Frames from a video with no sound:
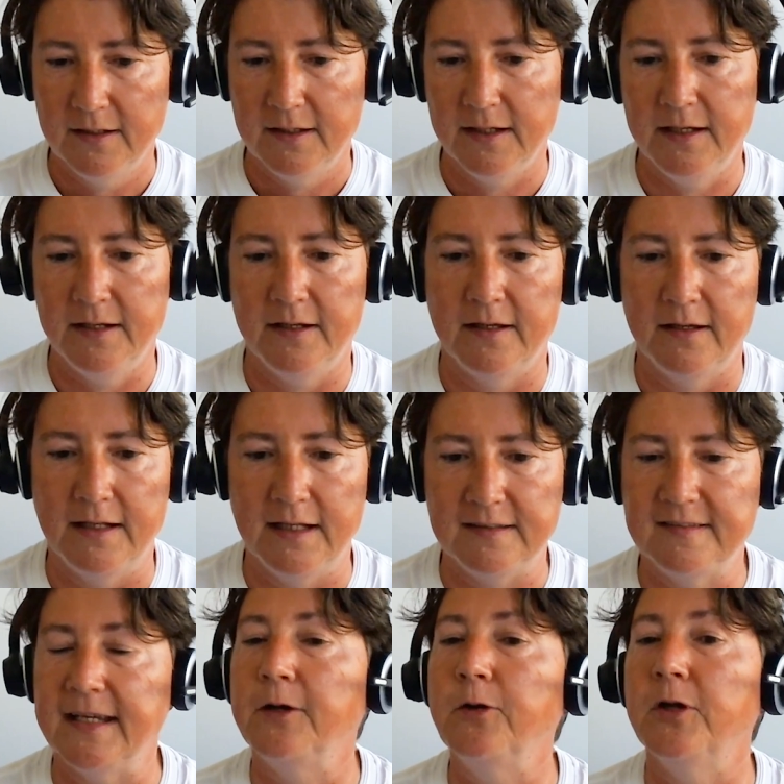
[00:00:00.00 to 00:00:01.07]
let's
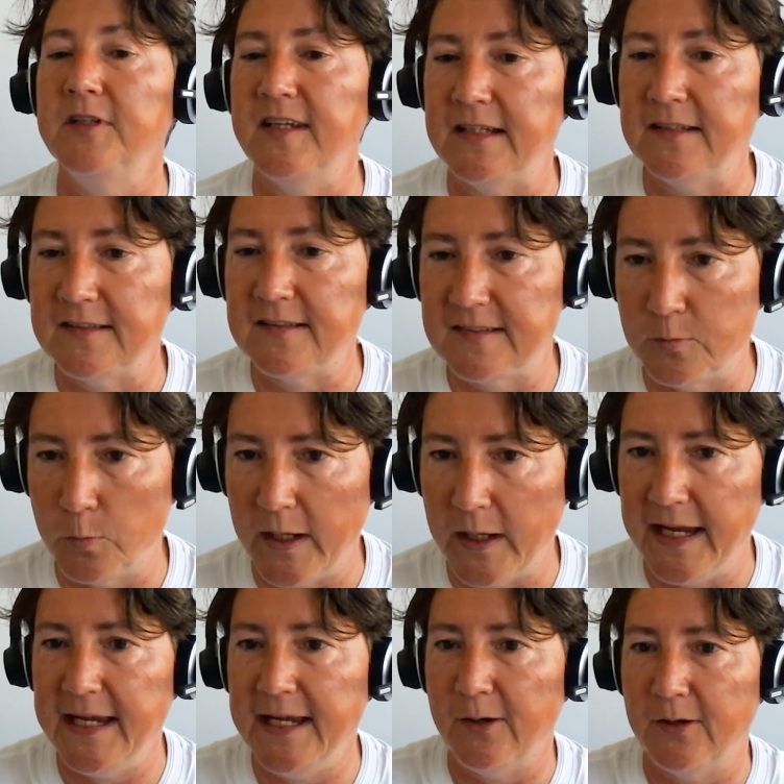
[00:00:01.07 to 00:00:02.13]
say condensed
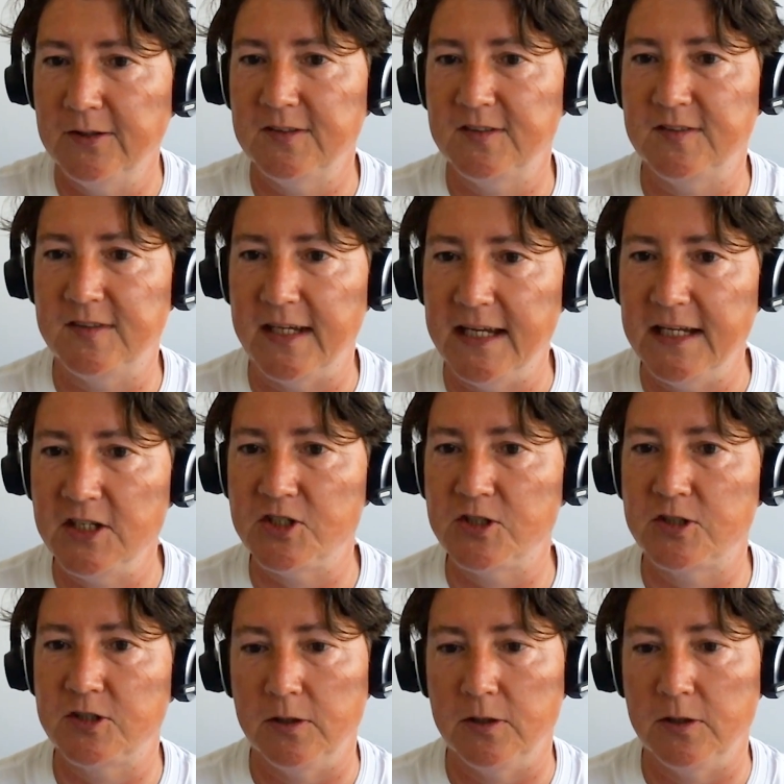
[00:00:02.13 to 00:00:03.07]
way on stage